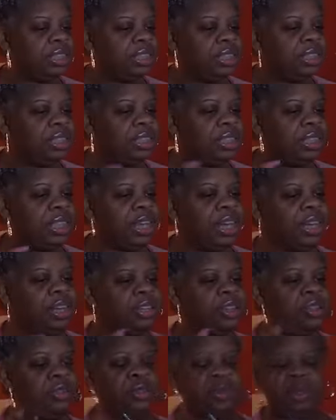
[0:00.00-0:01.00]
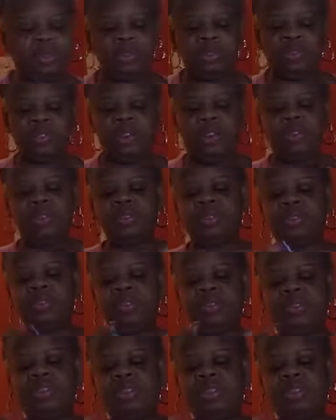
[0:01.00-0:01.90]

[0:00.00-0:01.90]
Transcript: I'm trying to see. Thank you.